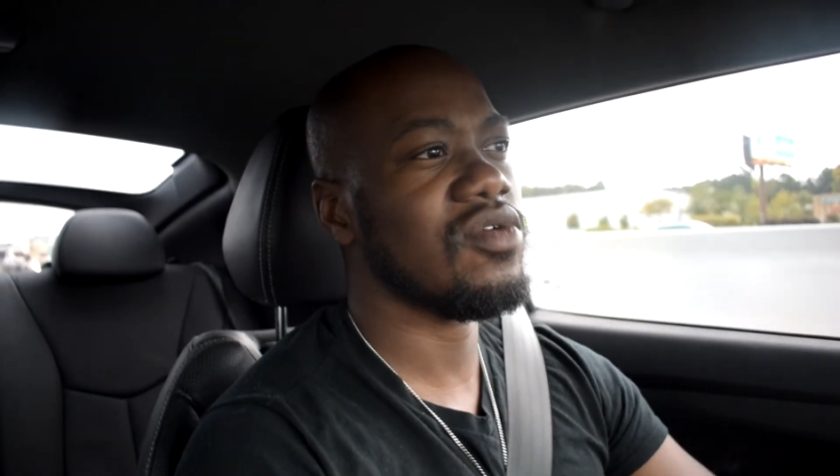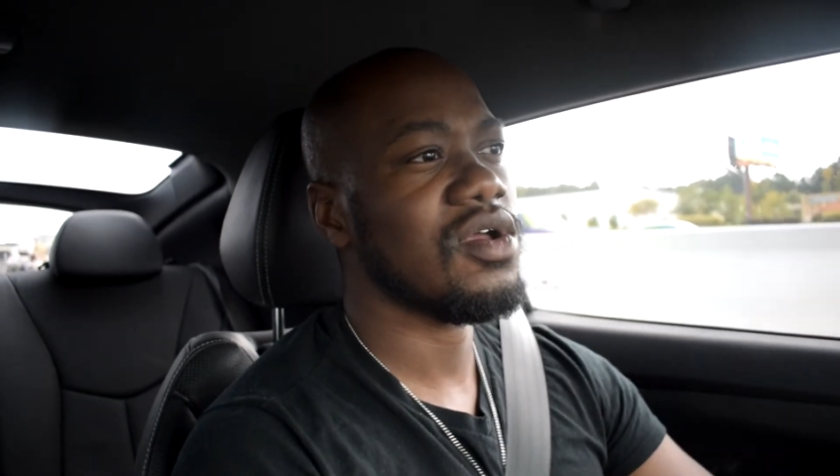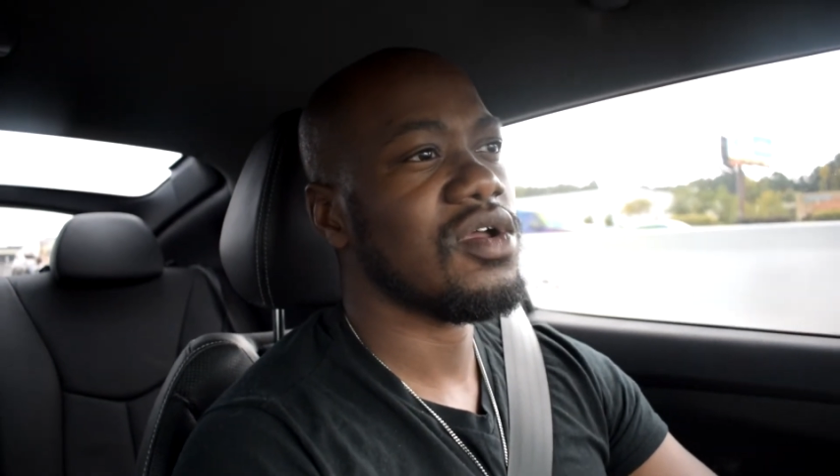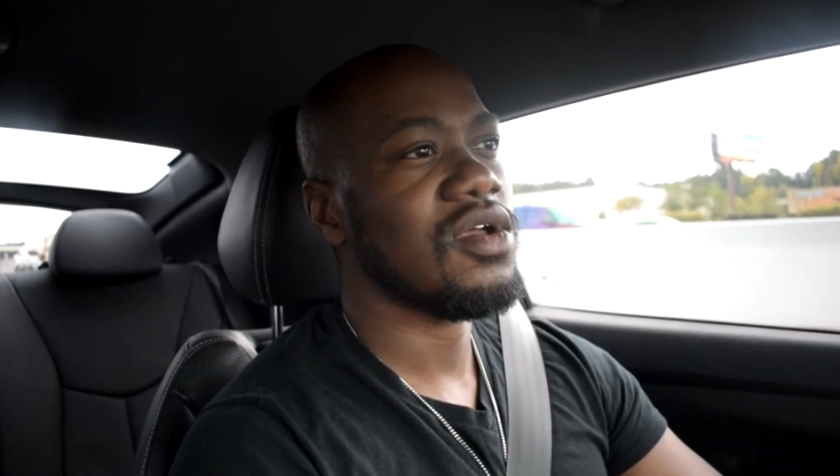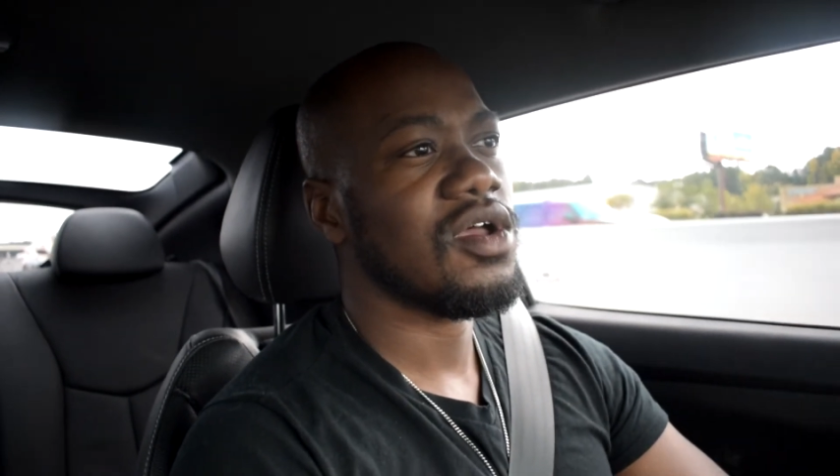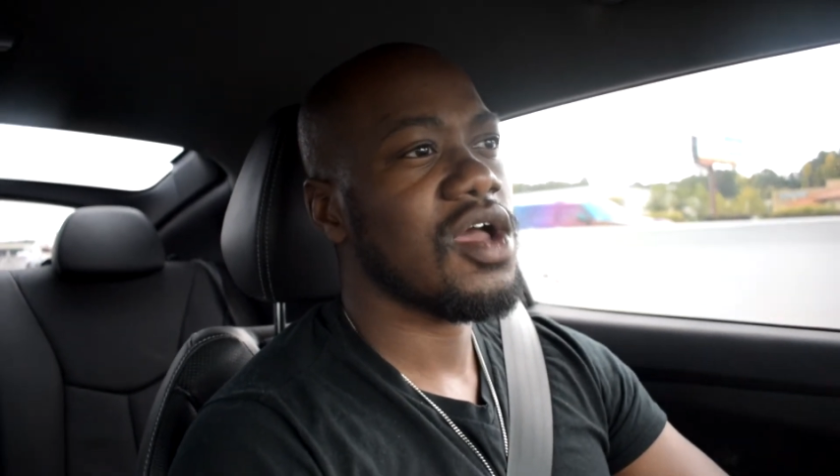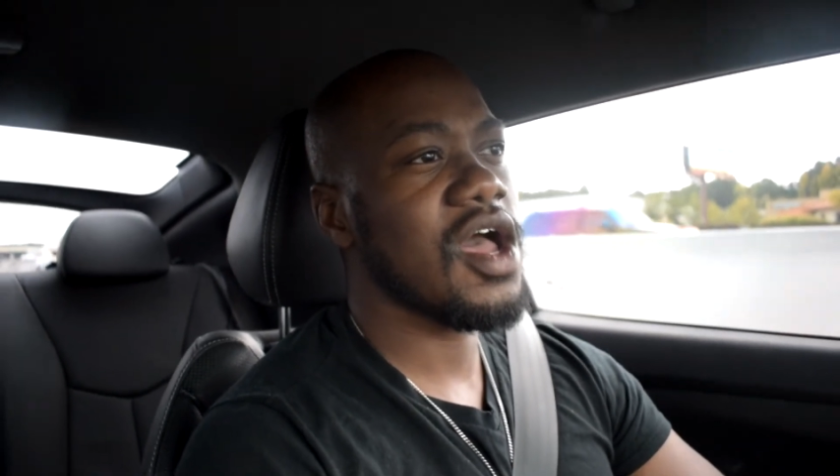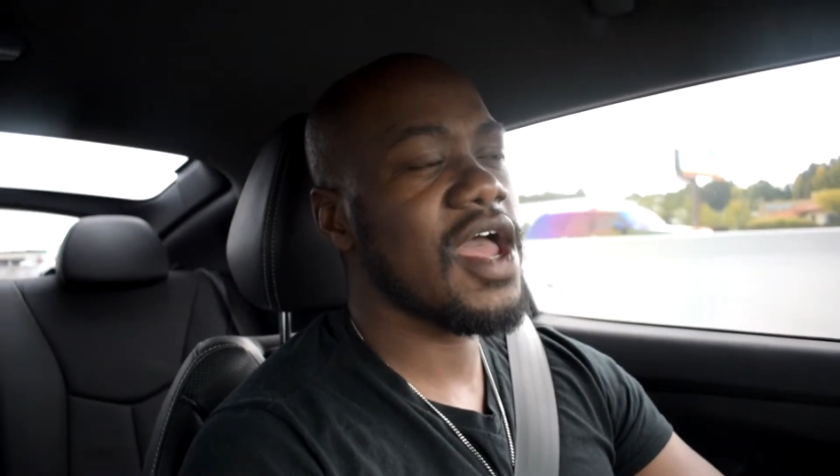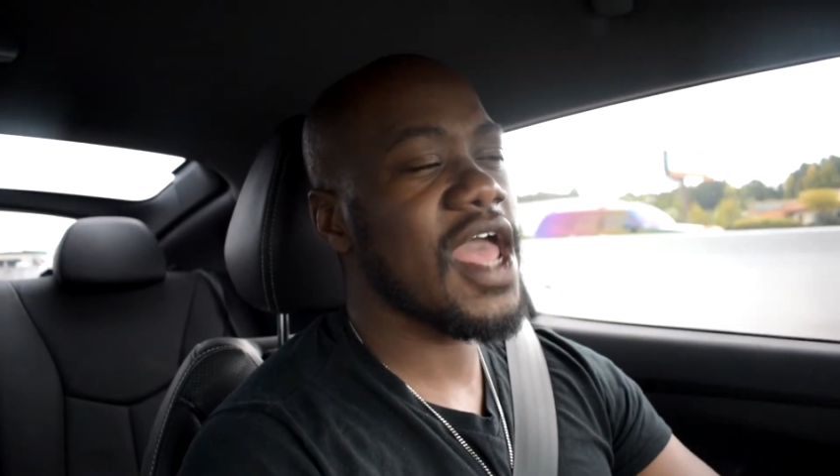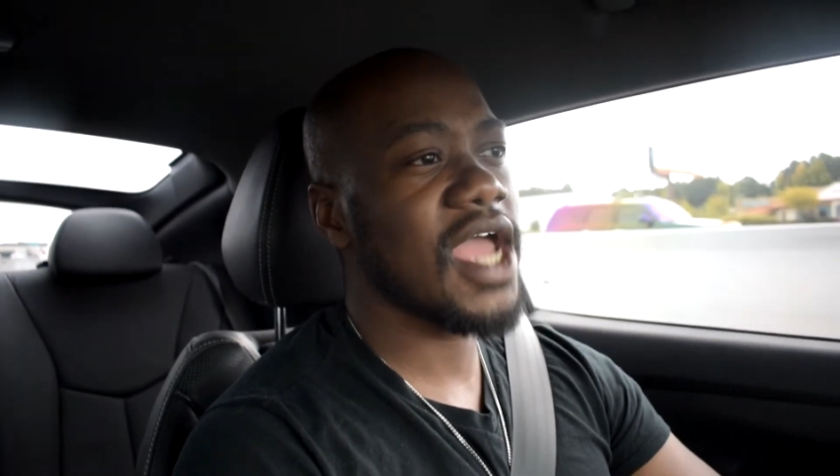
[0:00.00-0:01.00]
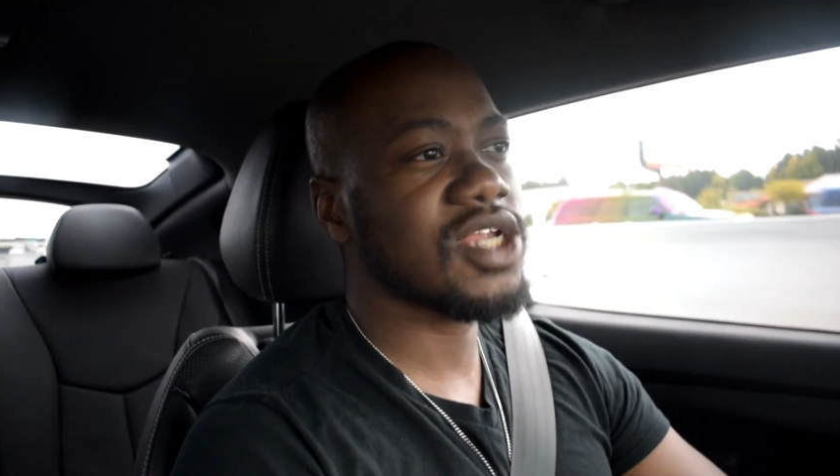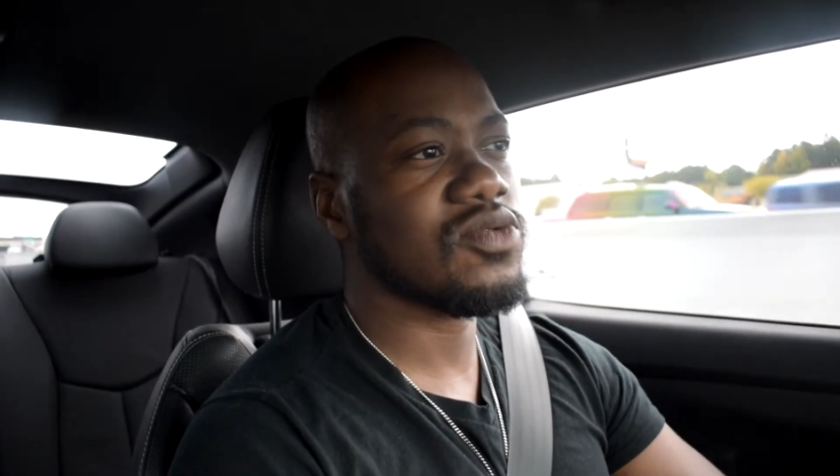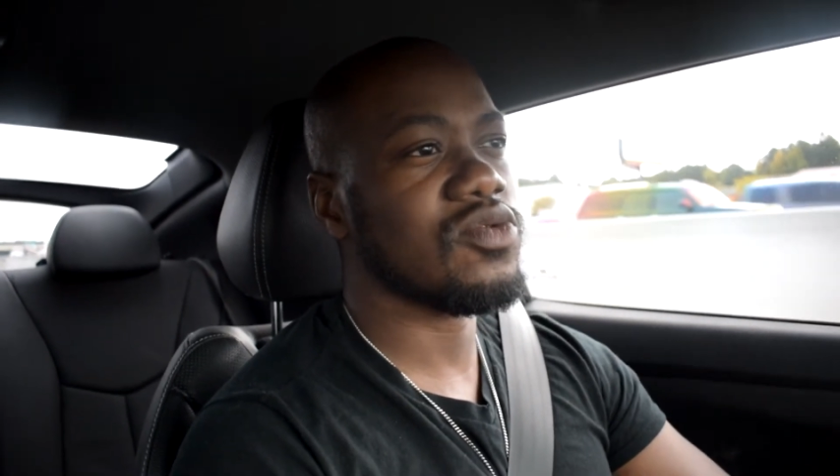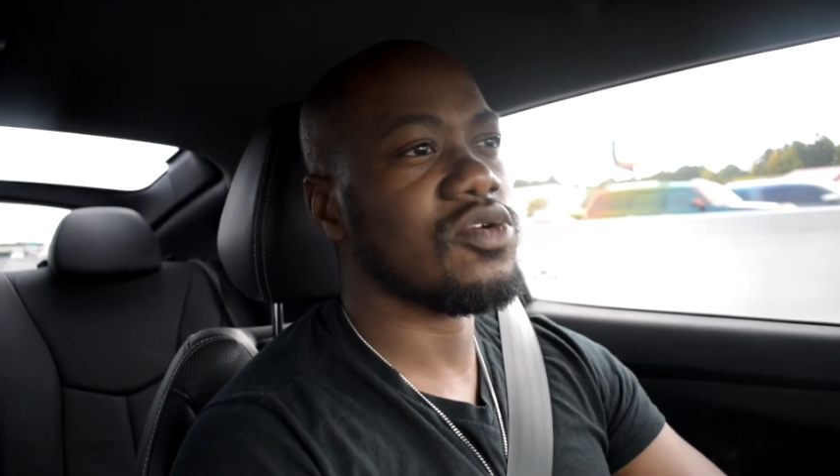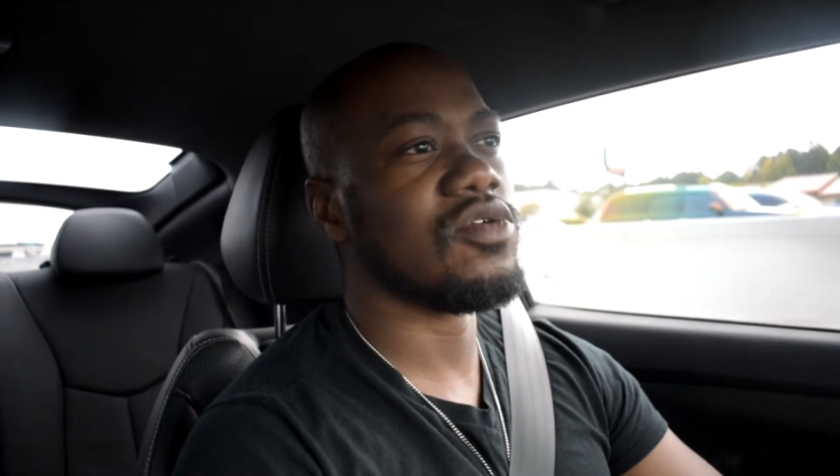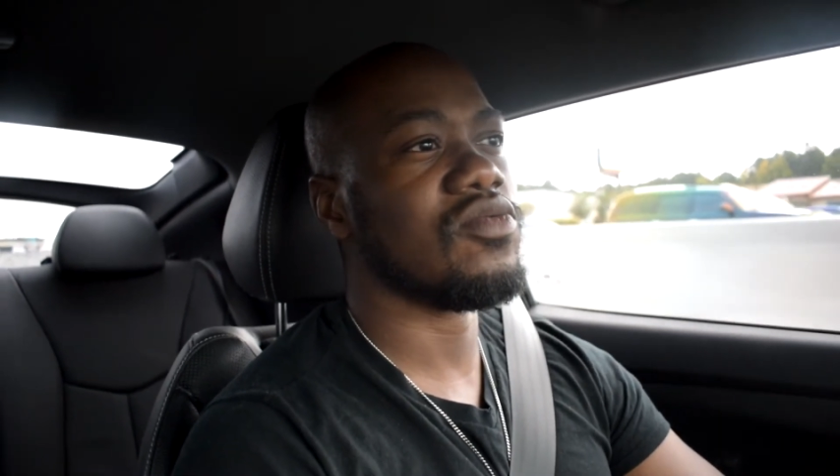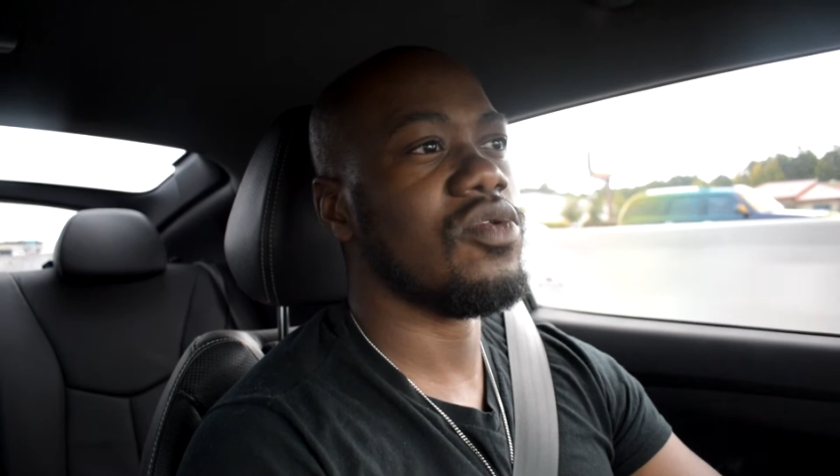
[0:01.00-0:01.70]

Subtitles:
an actual